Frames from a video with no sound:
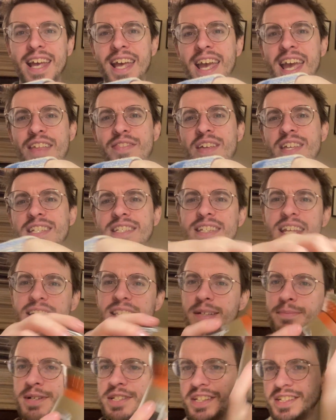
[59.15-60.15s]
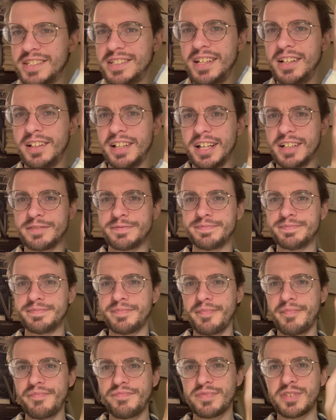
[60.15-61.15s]
and they stick them on the ceiling,
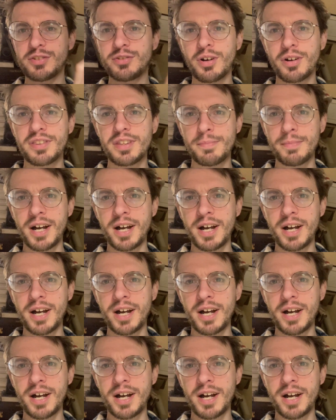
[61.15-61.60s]
turn them